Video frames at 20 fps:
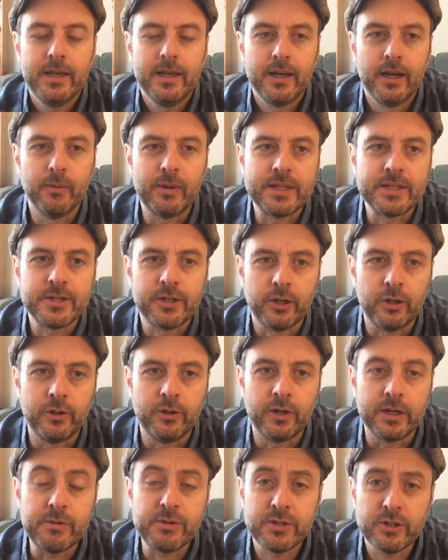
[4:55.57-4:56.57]
I went
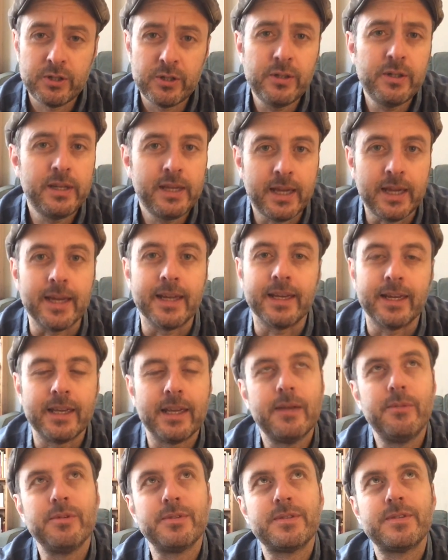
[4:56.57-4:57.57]
along. It was a good gig.
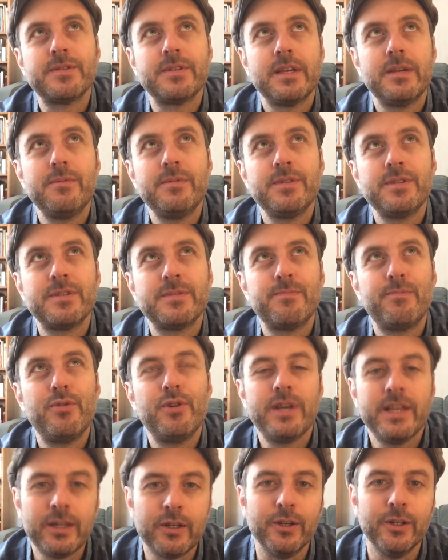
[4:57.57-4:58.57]
It was
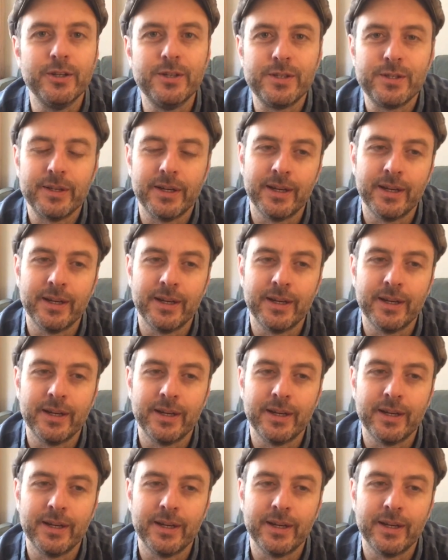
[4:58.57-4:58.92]
pretty good.